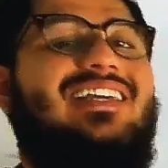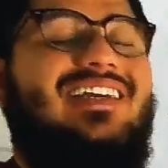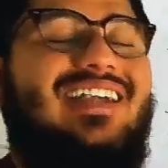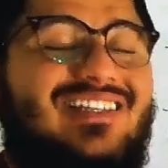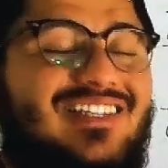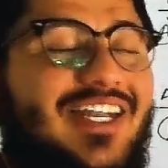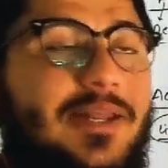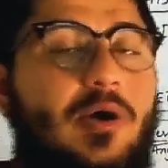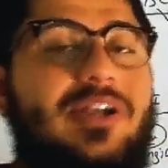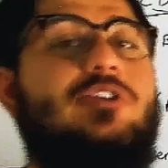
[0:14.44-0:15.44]
D. It is a
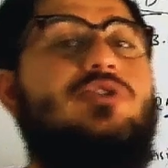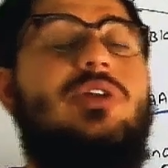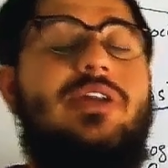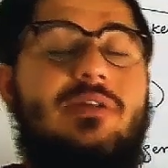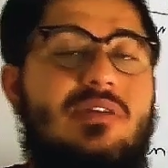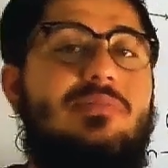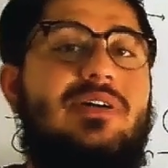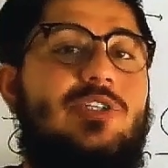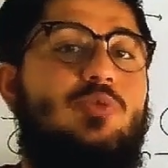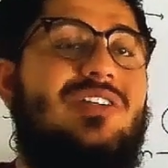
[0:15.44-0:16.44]
mnemonic to
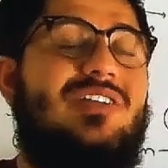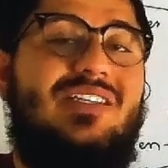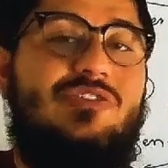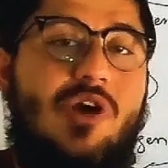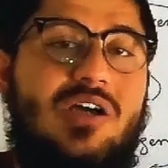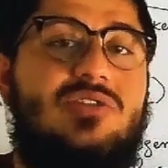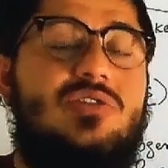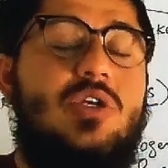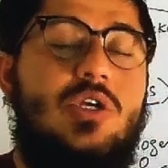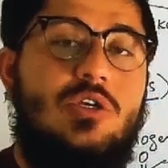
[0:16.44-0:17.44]
remember that what are the
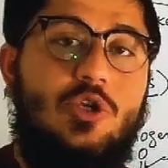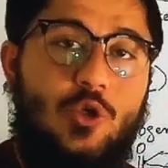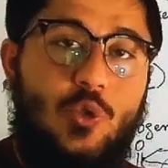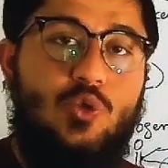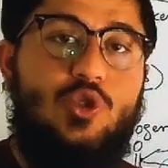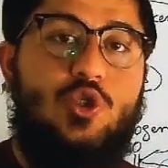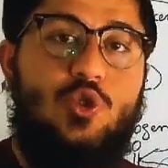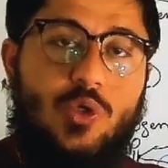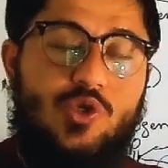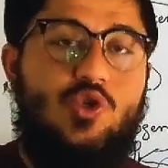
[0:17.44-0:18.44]
drugs
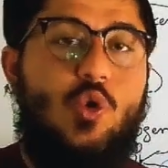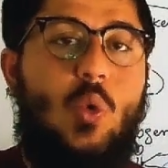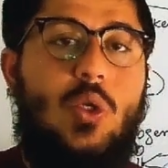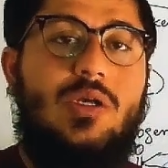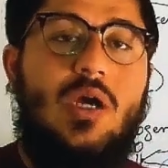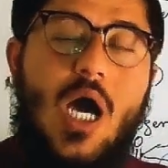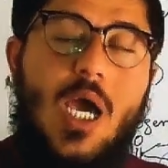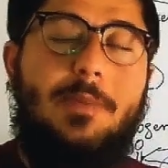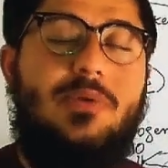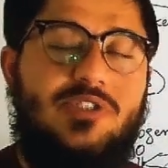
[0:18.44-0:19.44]
used to control
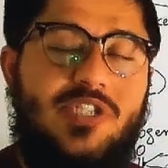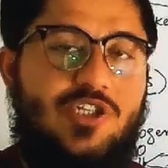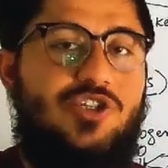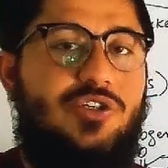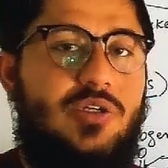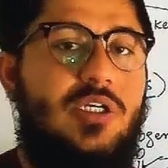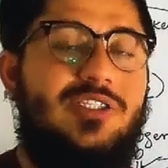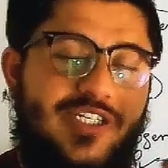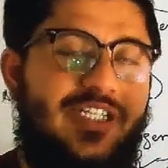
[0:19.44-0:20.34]
hypertension.